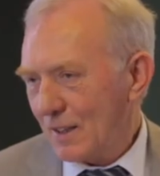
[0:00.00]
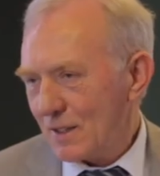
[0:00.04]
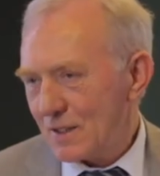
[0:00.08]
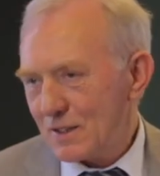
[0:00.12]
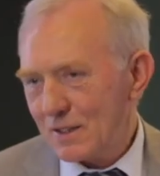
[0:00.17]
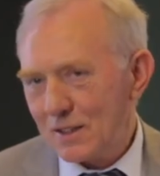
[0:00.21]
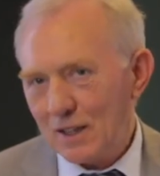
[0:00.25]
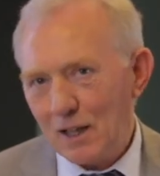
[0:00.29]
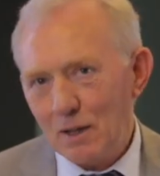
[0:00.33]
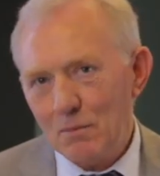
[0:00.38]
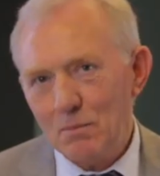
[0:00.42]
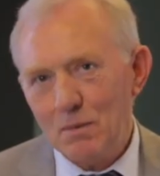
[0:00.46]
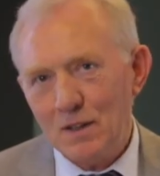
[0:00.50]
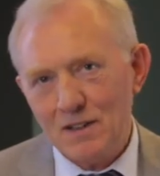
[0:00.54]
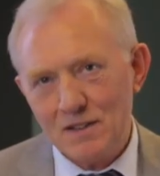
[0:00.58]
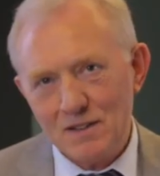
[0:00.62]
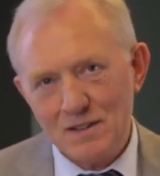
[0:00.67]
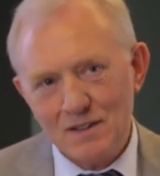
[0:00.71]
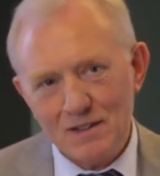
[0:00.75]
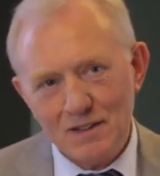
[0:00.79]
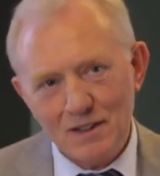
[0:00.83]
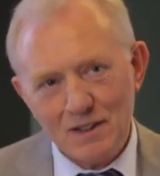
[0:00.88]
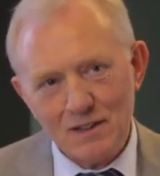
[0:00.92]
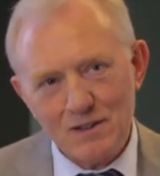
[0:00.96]

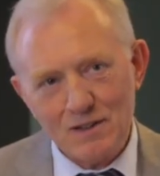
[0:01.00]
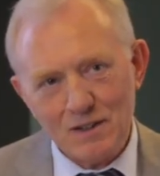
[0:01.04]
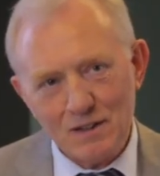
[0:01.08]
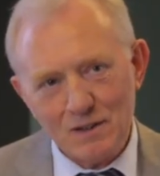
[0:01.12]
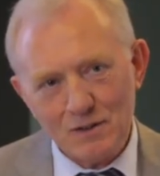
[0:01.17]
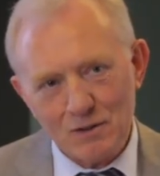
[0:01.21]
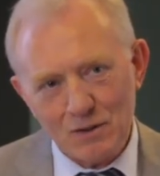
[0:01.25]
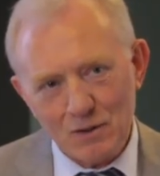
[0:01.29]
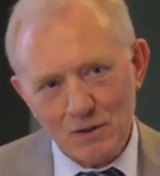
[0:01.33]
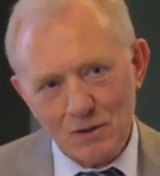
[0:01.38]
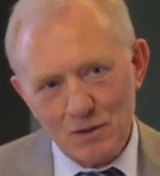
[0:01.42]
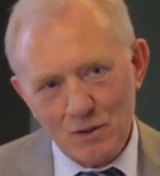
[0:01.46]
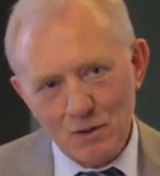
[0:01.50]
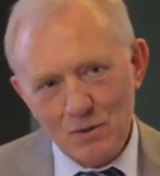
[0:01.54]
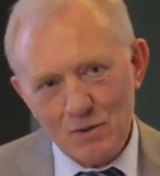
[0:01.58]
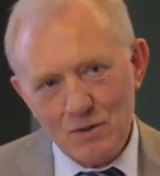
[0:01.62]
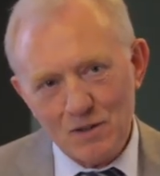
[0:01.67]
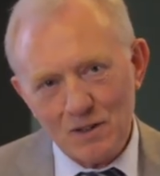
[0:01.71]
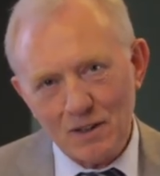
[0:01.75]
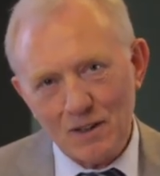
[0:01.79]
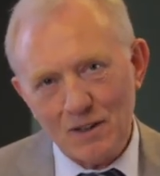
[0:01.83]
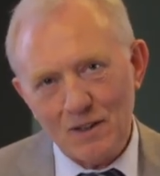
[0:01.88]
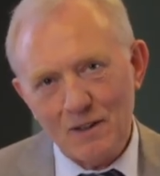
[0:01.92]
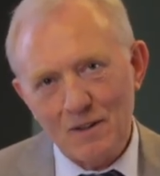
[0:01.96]
established this
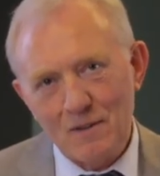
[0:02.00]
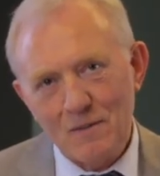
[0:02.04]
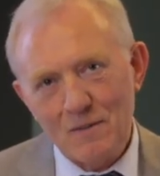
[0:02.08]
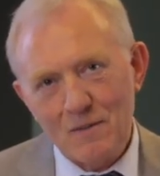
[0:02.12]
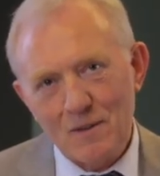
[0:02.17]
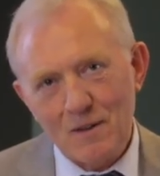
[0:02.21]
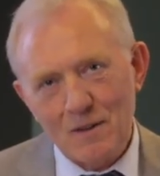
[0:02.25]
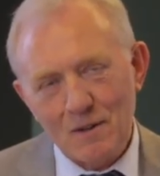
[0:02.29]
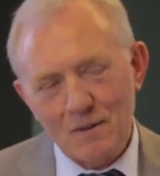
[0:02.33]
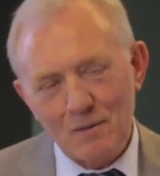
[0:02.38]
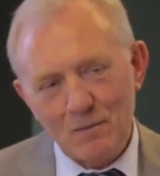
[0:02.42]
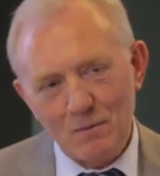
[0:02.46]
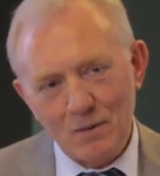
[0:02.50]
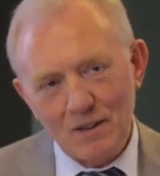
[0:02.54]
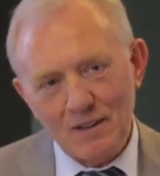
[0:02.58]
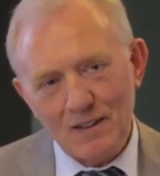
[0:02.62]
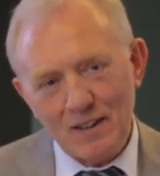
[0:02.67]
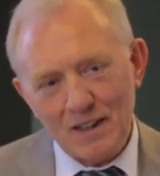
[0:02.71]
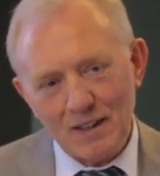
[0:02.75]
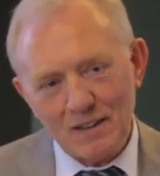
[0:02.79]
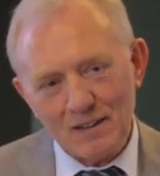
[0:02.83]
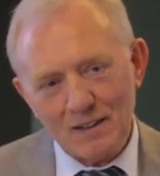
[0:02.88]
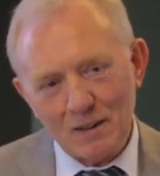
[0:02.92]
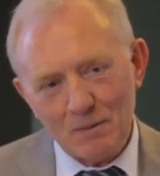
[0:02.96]
institution with
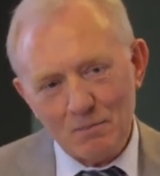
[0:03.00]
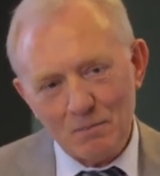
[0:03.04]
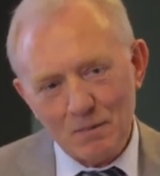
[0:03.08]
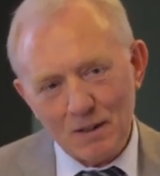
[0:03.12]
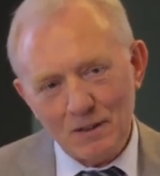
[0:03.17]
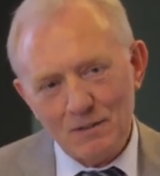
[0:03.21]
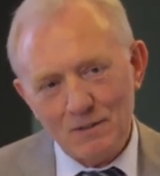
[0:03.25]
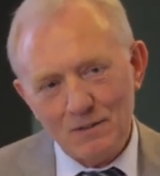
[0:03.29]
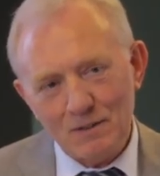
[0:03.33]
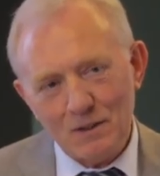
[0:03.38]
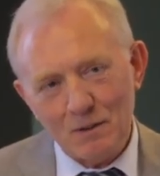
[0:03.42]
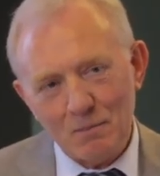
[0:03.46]
that amount